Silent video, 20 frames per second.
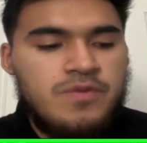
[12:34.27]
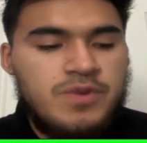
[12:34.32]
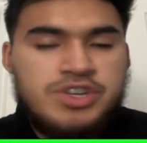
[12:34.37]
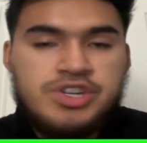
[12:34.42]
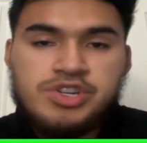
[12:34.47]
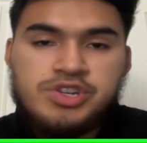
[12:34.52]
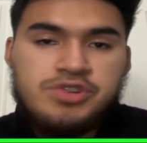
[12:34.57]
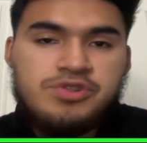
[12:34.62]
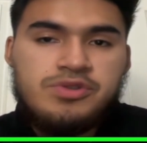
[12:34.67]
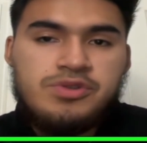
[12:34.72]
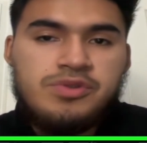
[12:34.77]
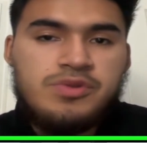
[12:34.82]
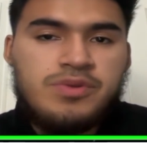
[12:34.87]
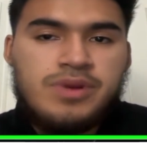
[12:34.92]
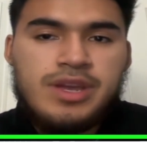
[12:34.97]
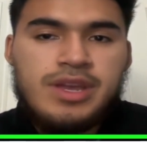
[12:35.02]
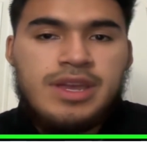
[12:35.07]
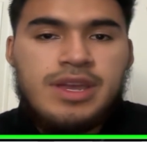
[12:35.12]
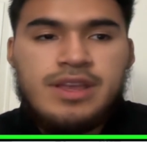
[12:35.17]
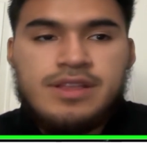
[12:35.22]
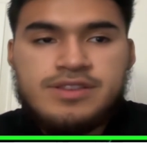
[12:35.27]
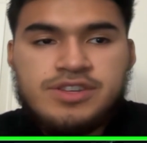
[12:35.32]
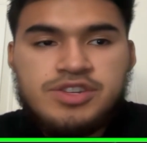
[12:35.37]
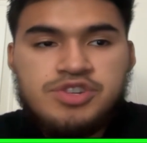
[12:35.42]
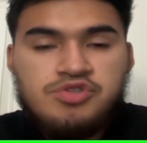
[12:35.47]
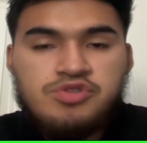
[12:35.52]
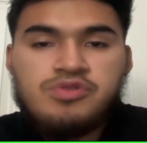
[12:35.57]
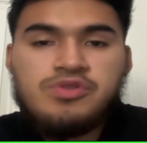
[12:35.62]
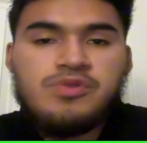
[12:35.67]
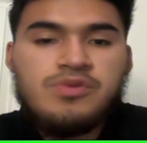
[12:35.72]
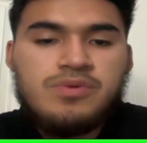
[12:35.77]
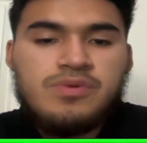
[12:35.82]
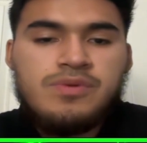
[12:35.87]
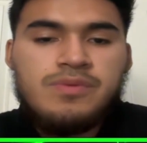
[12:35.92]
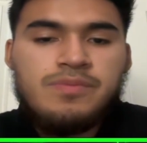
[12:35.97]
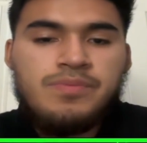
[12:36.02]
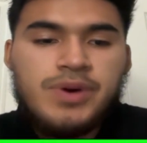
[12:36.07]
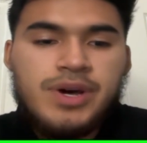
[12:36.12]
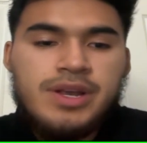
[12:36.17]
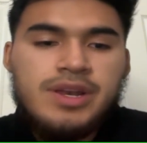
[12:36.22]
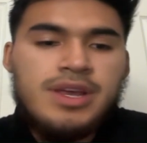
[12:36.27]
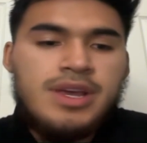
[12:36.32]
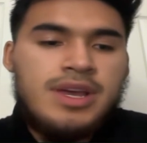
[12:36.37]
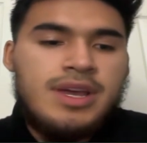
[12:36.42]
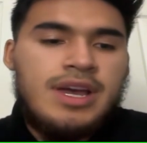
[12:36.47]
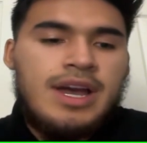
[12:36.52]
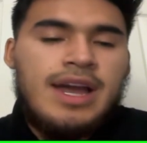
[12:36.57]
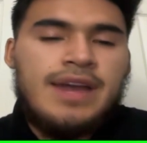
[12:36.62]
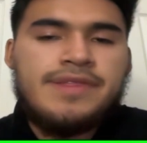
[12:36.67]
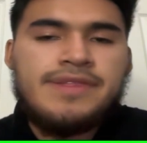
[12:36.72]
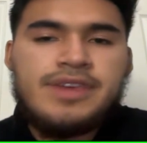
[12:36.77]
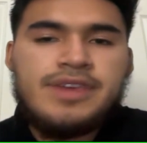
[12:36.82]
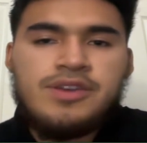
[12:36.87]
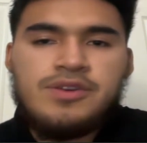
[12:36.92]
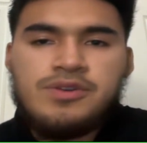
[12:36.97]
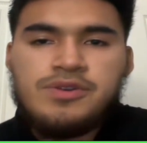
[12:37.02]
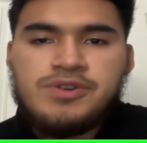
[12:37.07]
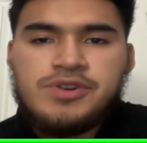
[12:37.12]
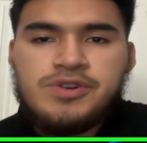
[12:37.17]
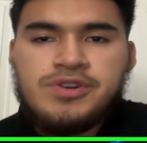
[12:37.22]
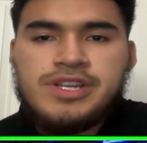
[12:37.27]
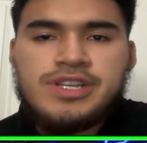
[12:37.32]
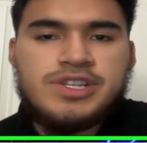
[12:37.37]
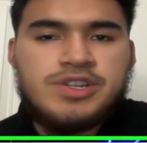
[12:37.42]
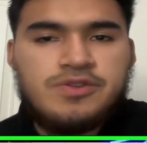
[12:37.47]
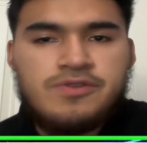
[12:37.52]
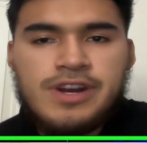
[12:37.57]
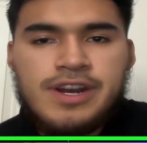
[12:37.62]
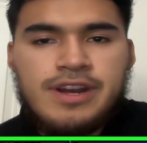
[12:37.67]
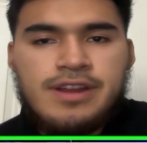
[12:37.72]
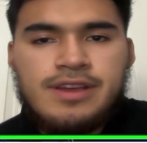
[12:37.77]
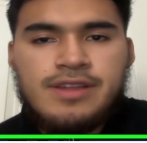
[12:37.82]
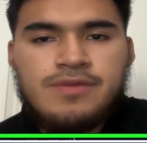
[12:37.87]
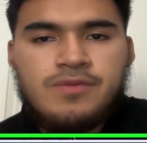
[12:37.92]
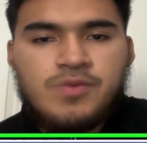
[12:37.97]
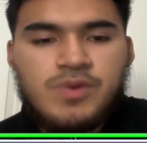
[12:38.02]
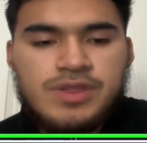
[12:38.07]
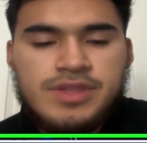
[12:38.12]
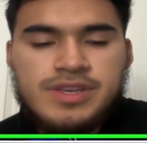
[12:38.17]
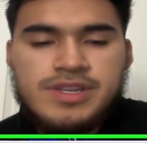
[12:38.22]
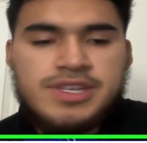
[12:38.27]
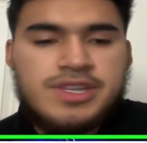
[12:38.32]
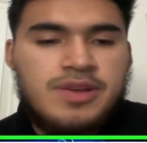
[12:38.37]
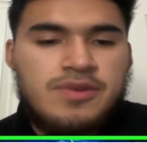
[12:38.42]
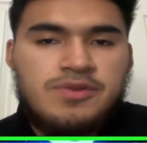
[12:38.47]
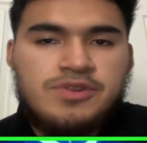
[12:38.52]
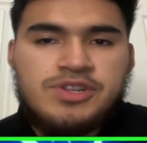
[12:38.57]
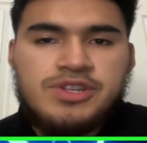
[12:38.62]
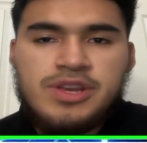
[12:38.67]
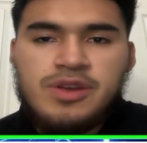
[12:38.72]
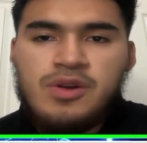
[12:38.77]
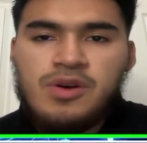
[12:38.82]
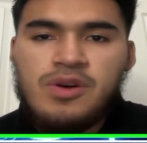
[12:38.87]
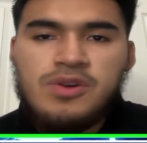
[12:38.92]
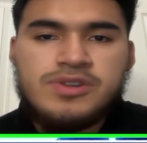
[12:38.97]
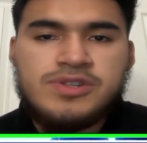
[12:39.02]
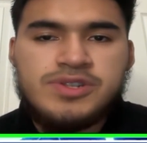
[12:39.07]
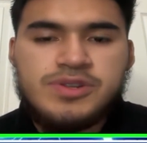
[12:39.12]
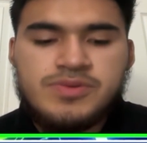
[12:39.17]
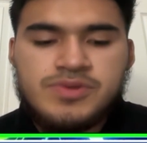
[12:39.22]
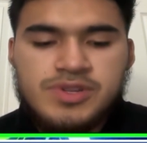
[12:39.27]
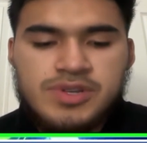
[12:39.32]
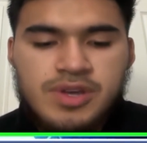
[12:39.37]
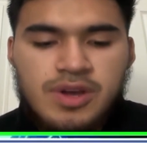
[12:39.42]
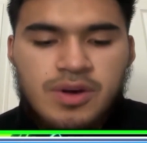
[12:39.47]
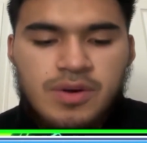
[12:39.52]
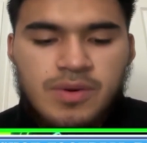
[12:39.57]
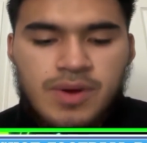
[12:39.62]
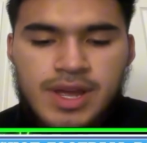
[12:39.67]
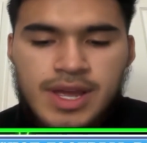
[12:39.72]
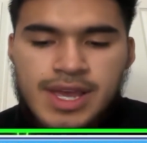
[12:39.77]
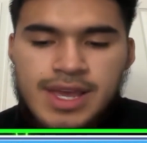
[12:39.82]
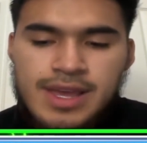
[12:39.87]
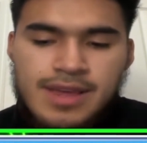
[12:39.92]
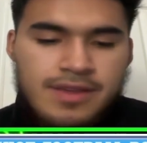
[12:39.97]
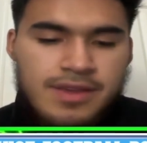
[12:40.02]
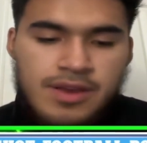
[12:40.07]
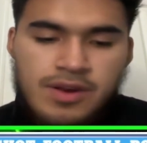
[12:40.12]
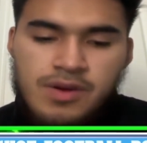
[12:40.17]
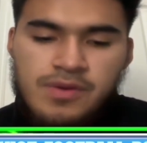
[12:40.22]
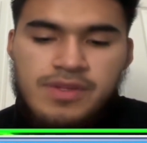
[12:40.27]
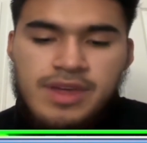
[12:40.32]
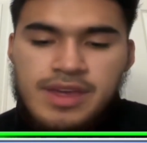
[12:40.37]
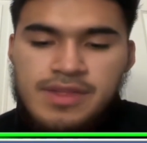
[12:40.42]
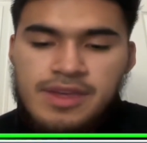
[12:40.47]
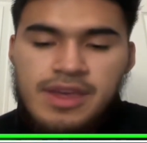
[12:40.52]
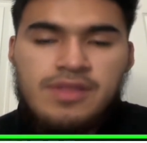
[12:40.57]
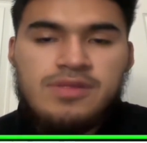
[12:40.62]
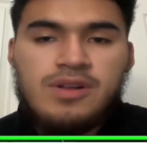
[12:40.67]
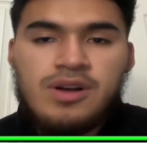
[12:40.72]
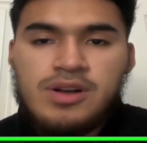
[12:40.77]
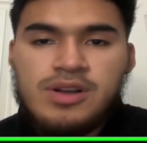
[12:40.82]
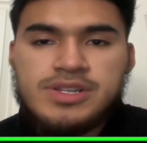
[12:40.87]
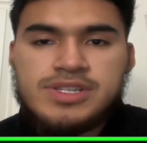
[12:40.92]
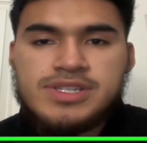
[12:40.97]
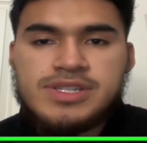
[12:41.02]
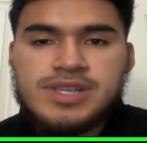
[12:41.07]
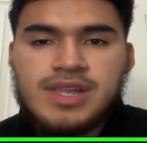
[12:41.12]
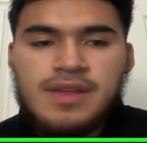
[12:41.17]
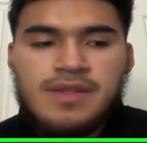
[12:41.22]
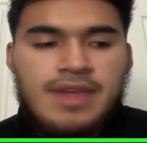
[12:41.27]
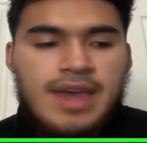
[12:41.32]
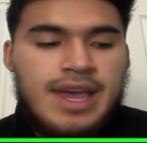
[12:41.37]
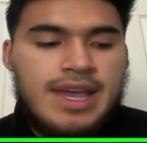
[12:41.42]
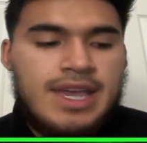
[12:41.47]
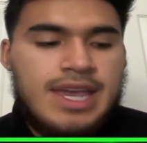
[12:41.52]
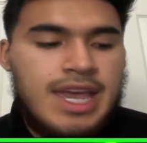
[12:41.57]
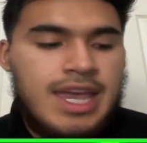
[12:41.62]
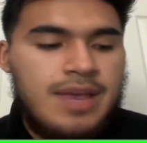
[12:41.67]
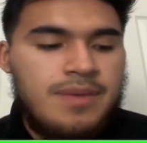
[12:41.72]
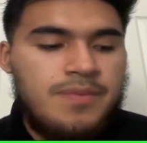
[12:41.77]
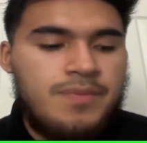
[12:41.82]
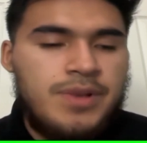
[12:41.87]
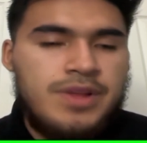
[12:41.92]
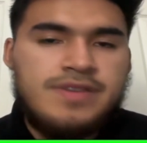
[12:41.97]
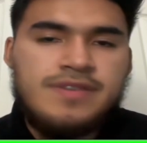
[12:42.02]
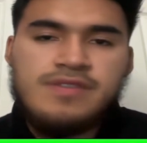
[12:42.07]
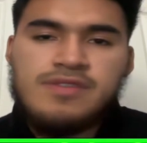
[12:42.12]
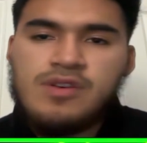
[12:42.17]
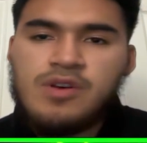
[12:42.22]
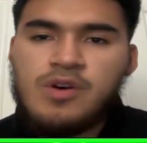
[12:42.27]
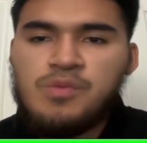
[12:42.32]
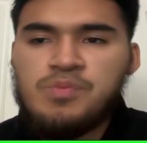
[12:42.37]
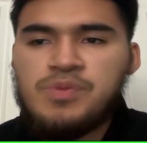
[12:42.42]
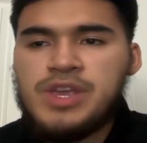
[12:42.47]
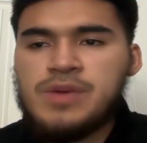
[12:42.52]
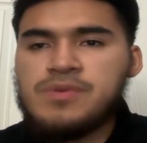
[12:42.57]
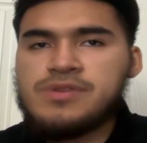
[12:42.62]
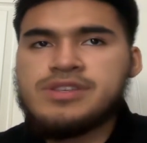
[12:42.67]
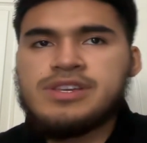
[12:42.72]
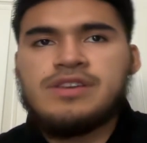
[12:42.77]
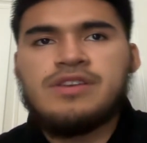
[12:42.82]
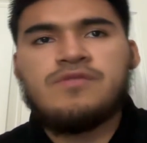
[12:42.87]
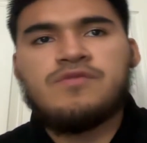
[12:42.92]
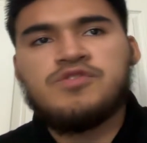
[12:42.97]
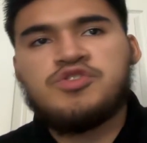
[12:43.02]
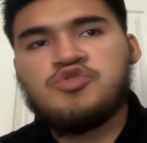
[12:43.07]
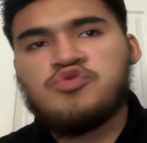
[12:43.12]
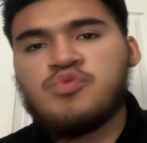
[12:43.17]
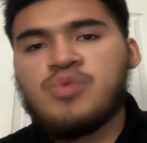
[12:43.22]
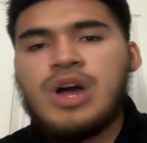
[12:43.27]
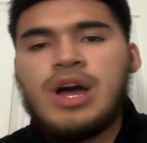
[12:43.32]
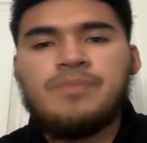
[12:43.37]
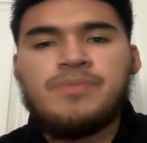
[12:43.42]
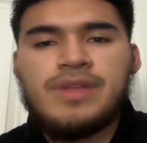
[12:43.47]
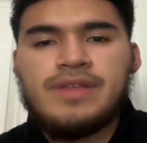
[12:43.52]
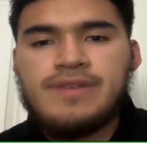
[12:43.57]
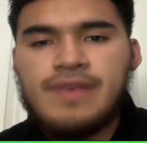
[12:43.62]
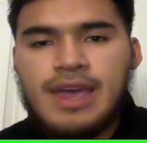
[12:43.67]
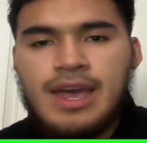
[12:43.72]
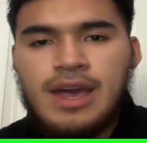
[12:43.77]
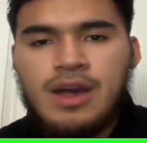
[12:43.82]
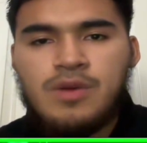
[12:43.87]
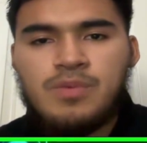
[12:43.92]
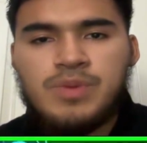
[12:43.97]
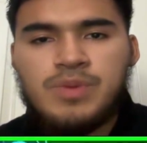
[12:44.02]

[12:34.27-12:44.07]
which is true. It, it's true, but I think you're you're discrediting what the Steelers did also. So you know they, they lost that game, but still people didn't drop it down